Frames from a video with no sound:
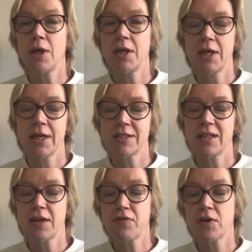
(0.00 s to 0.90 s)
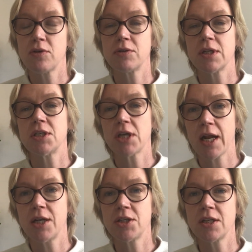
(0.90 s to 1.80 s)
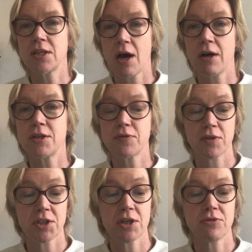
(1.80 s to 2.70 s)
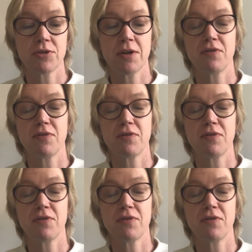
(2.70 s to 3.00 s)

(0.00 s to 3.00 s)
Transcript: learning is a difficult and challenging task for children,